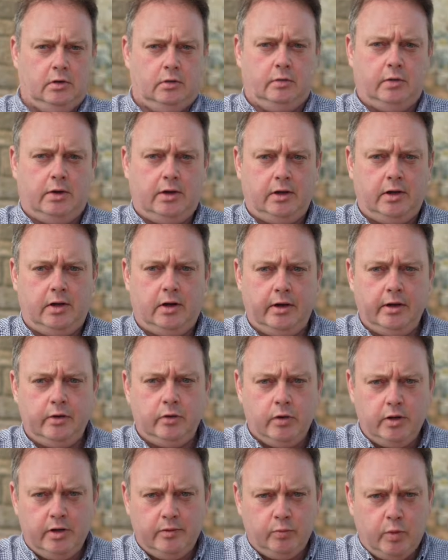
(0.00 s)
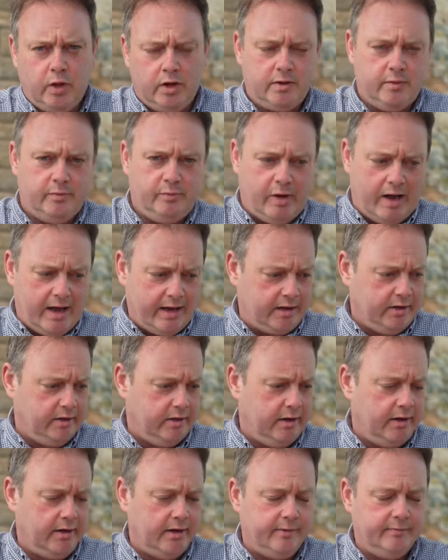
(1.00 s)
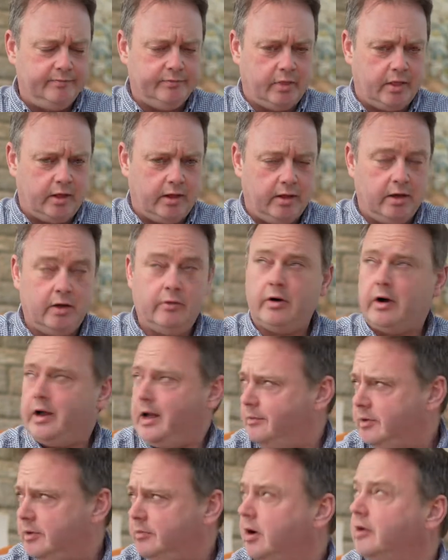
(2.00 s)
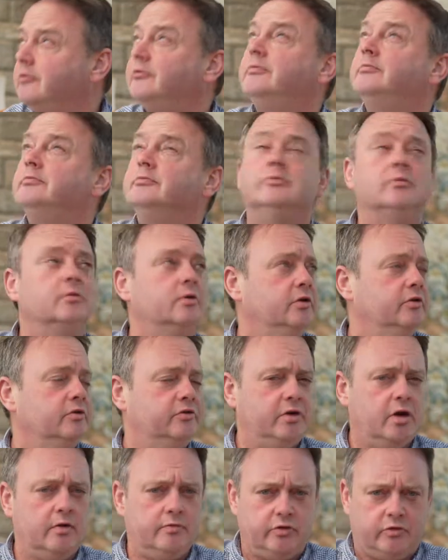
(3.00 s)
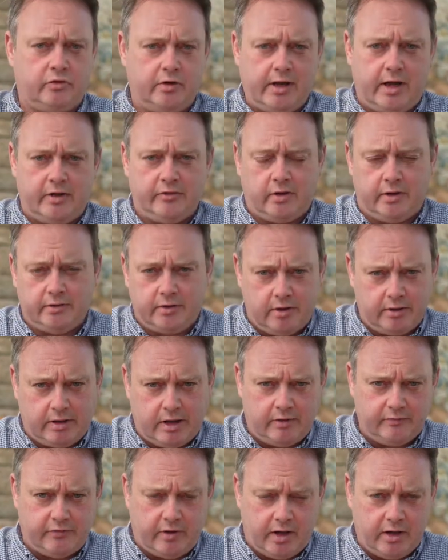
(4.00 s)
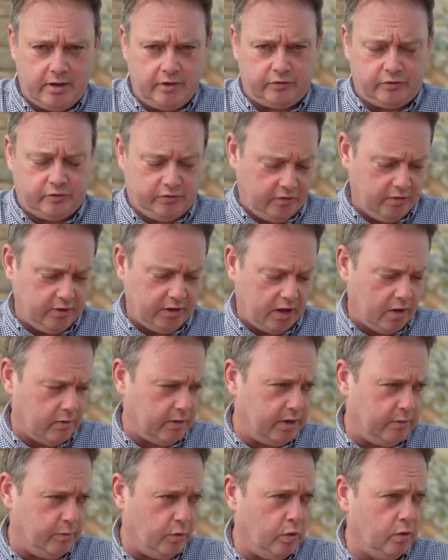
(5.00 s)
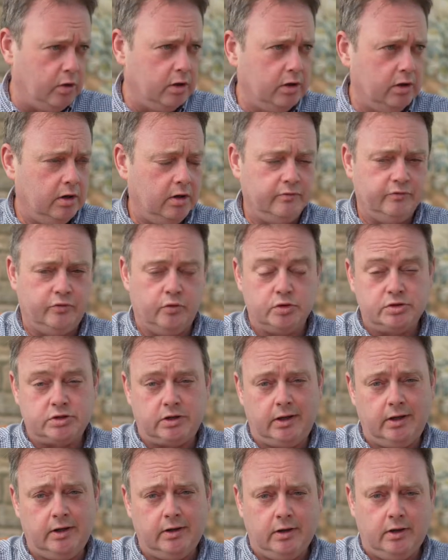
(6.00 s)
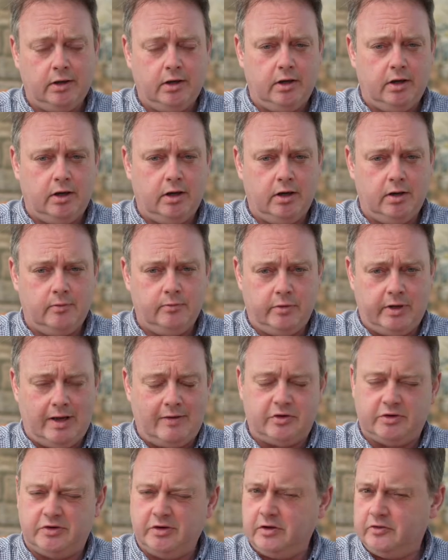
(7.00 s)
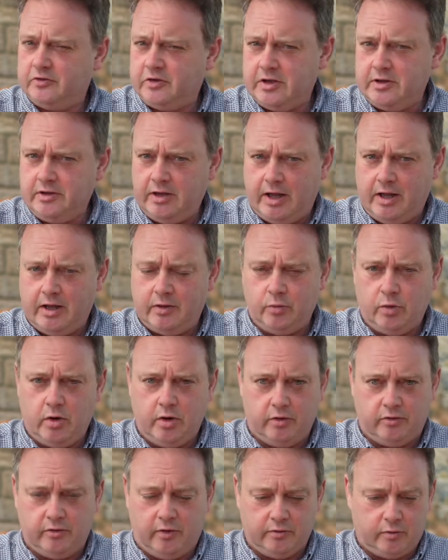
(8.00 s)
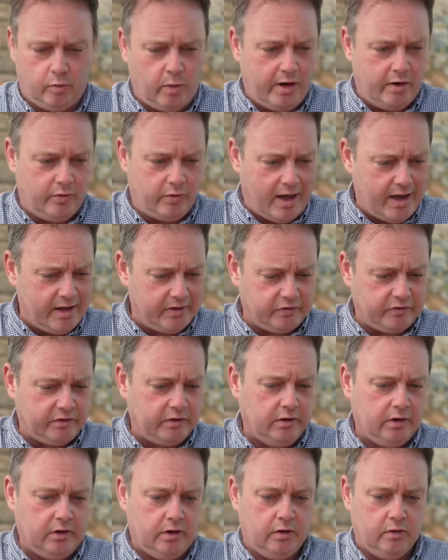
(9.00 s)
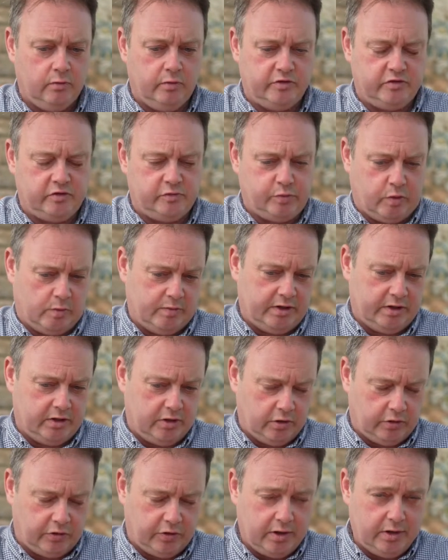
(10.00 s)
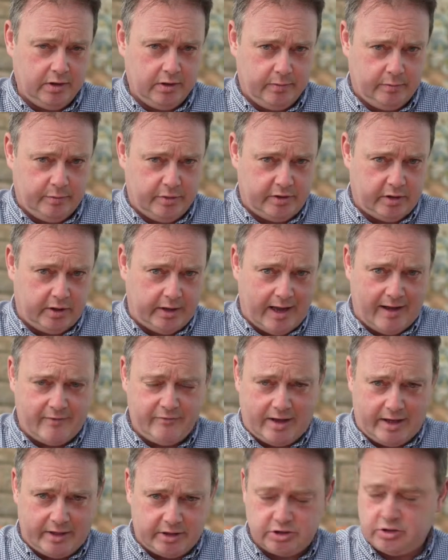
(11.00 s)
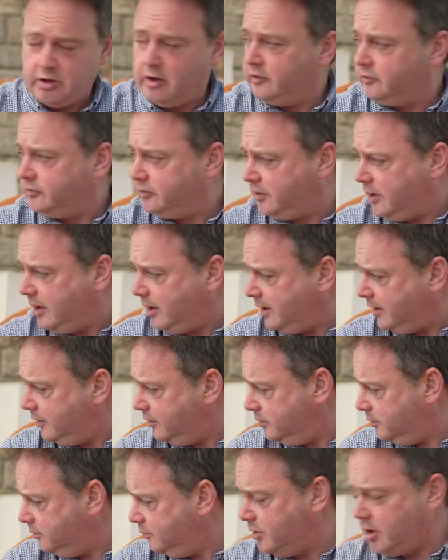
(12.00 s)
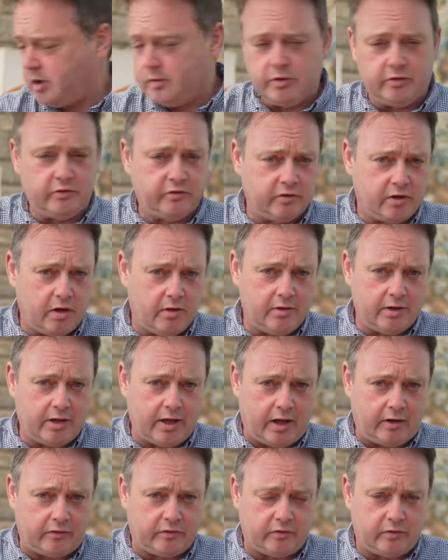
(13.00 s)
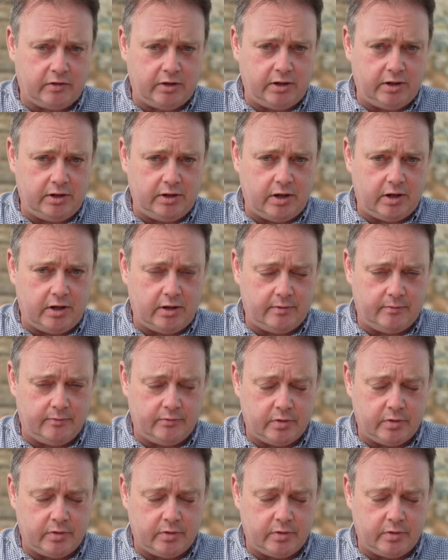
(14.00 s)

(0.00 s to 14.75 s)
Well, hi all and welcome back. Here I am in my conservatory, as I don't have a studio anymore, unfortunately. We have the diggers in and work's underway on that, which is probably a good thing, but I haven't had a chance at the moment to go and get the